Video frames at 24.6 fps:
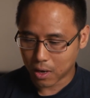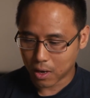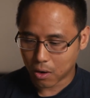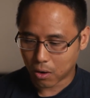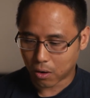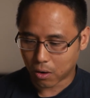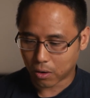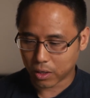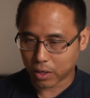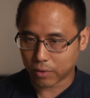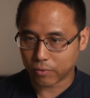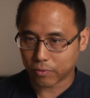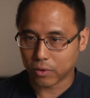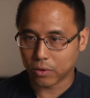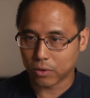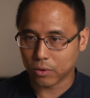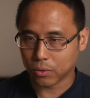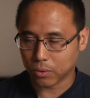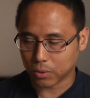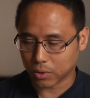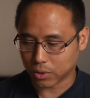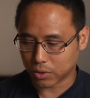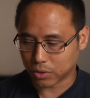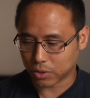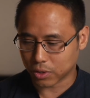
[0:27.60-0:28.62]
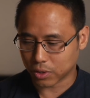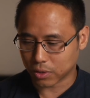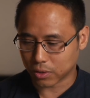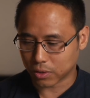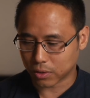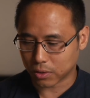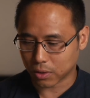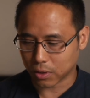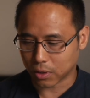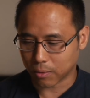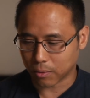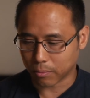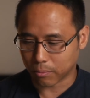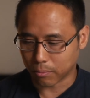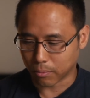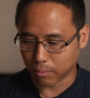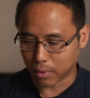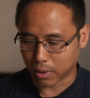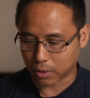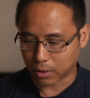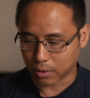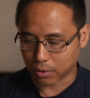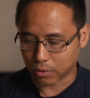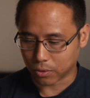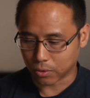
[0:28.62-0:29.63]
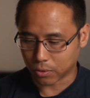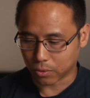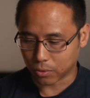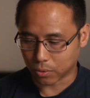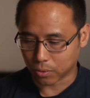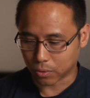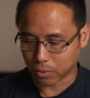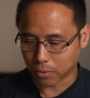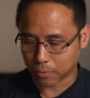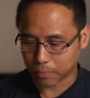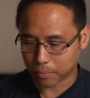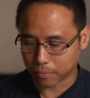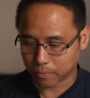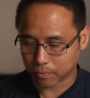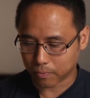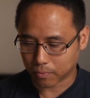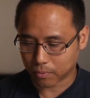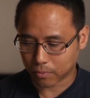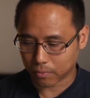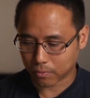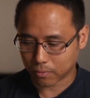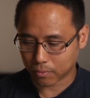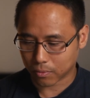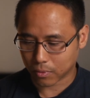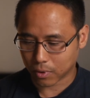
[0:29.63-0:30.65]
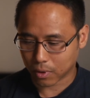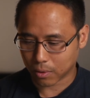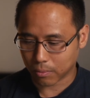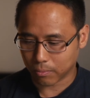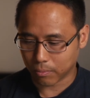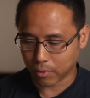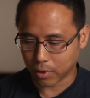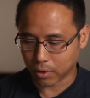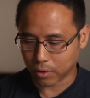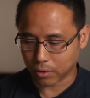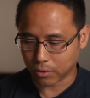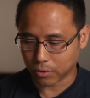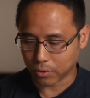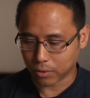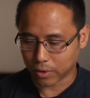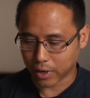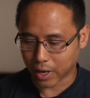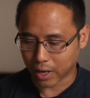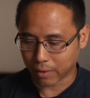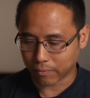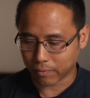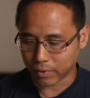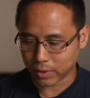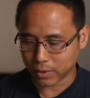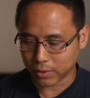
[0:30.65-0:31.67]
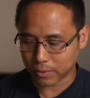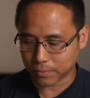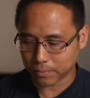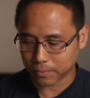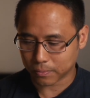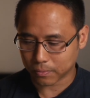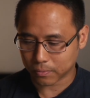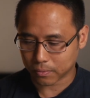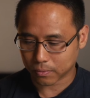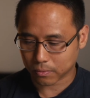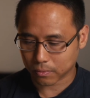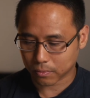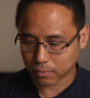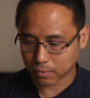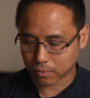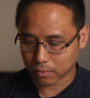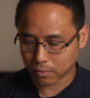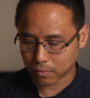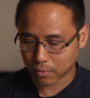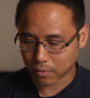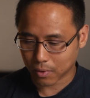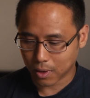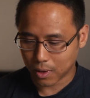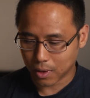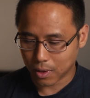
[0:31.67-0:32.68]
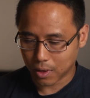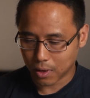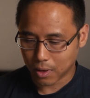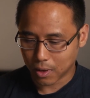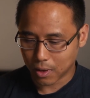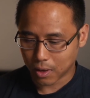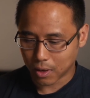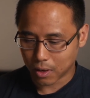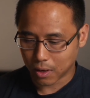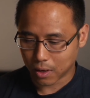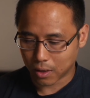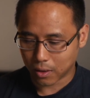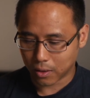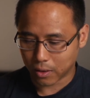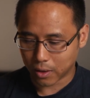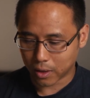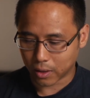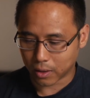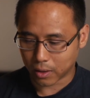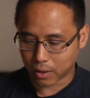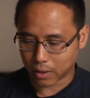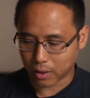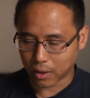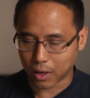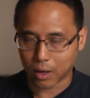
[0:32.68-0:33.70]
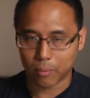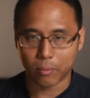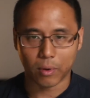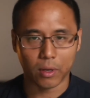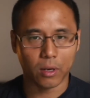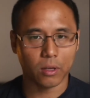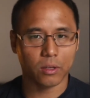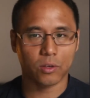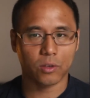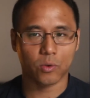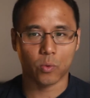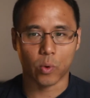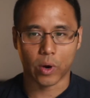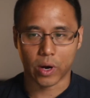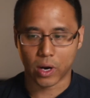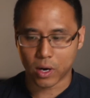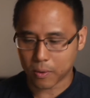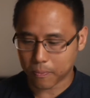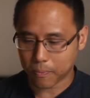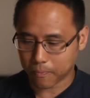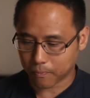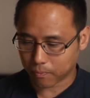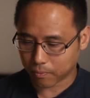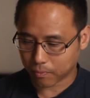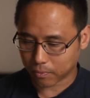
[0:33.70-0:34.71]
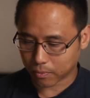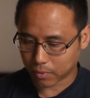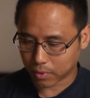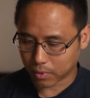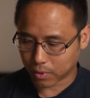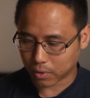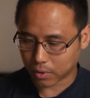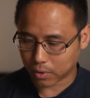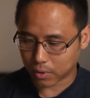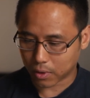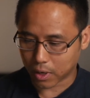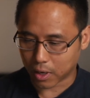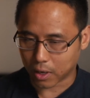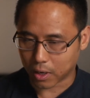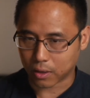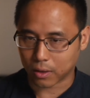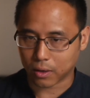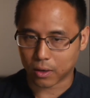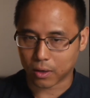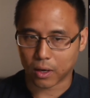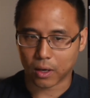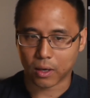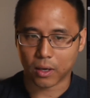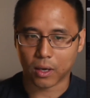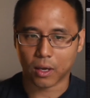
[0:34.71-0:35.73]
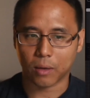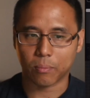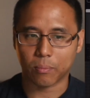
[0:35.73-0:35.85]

All you have to do is just make a new canvas. And then I made it square, and I